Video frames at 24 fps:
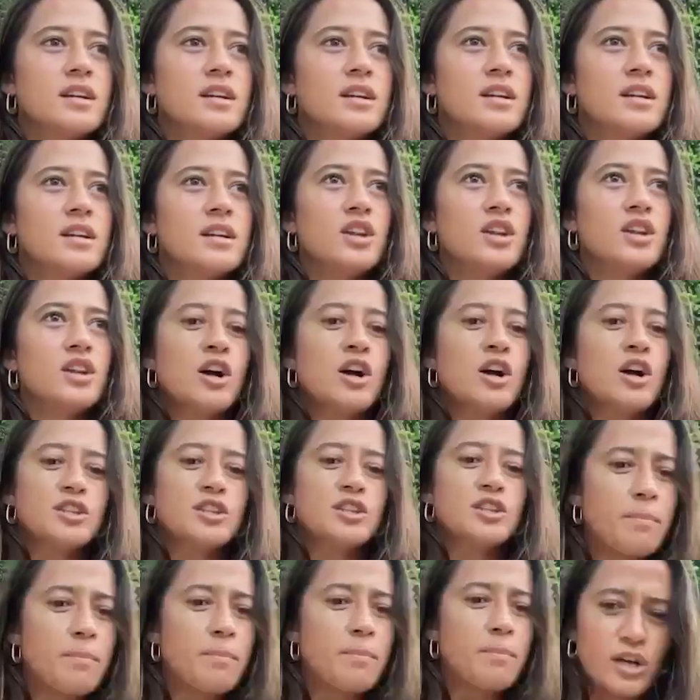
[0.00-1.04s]
not to
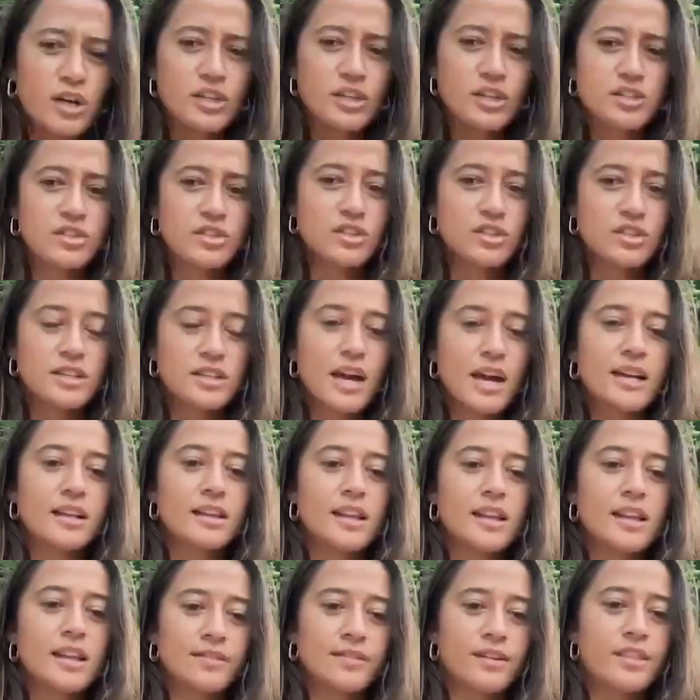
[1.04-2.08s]
push, just kind of let
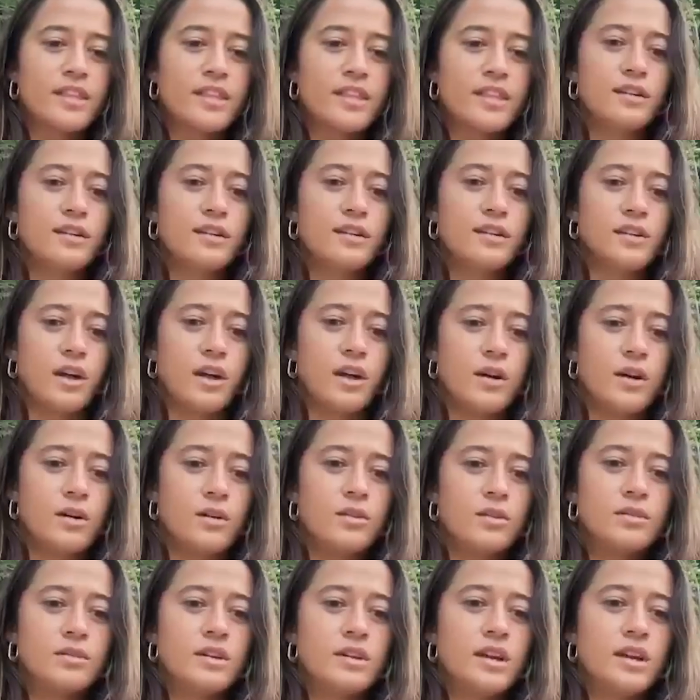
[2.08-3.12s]
everything flow
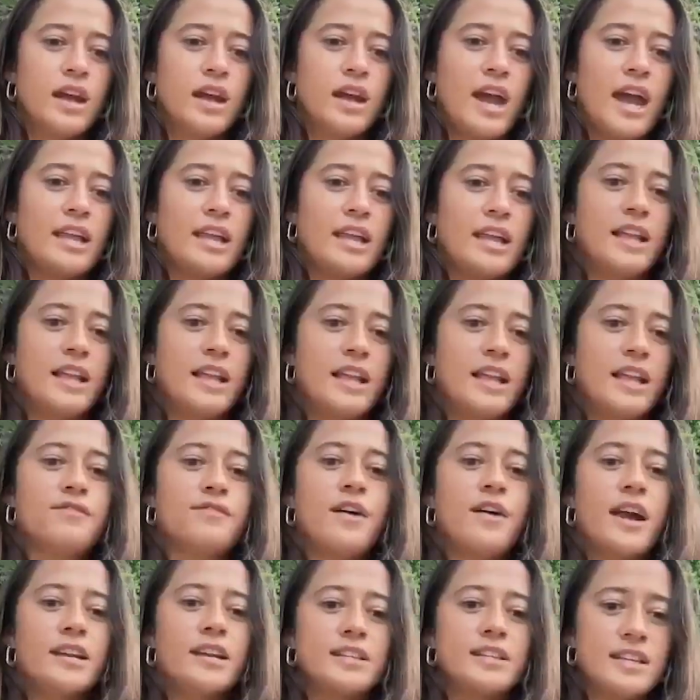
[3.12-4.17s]
and like
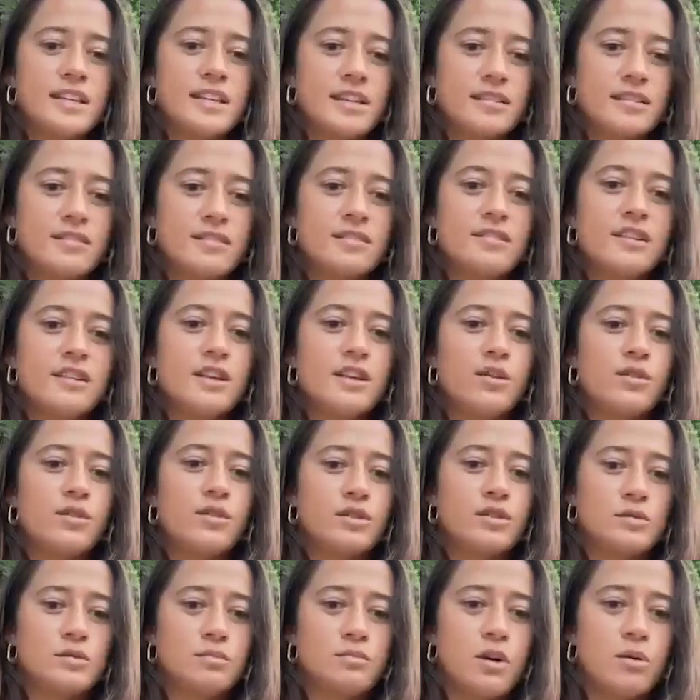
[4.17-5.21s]
finding, you know,
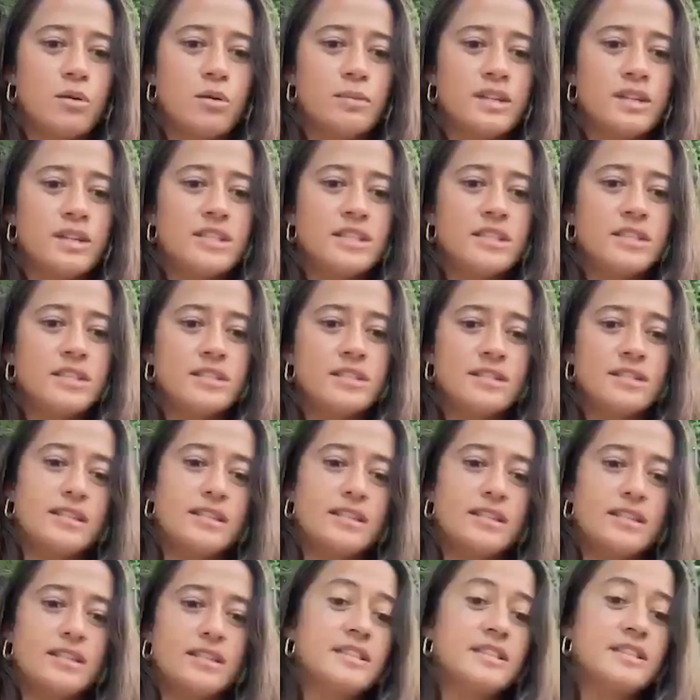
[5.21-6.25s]
those moments in
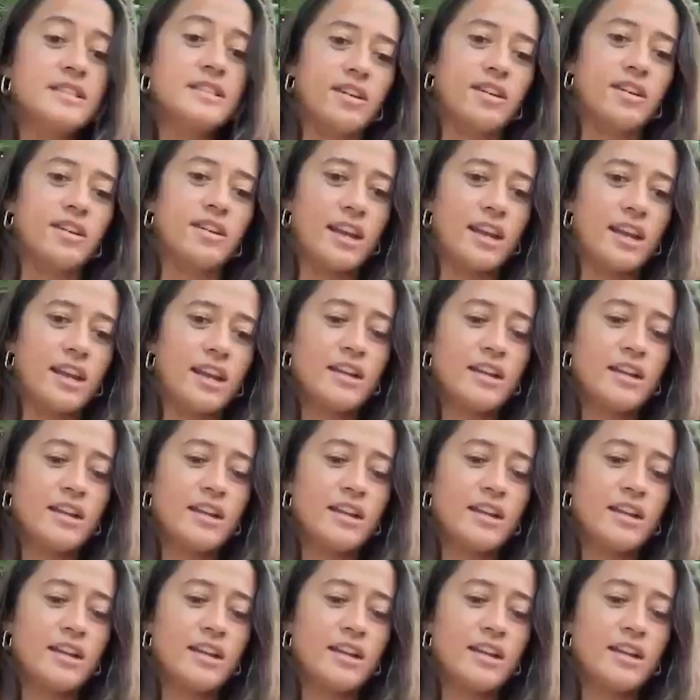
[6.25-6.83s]
sincerity.